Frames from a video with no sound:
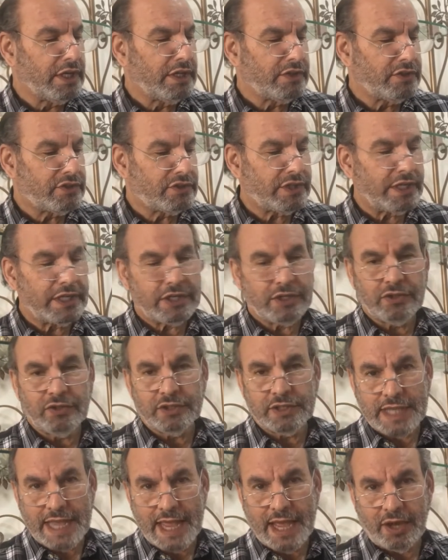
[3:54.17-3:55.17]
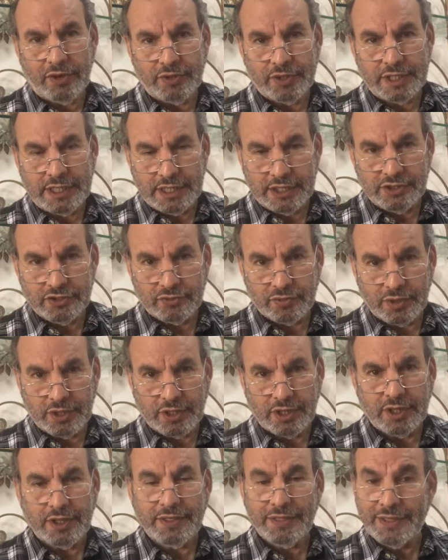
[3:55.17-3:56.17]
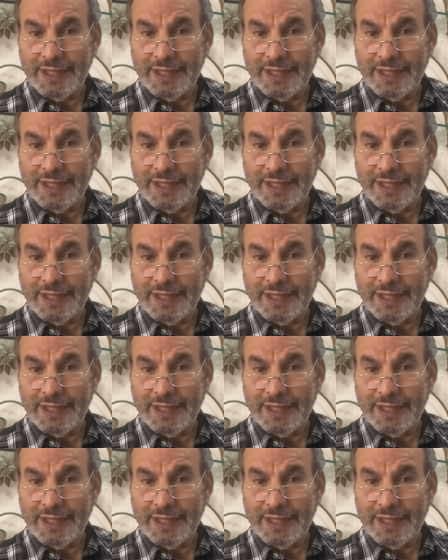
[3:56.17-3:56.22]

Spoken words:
singled out Israel.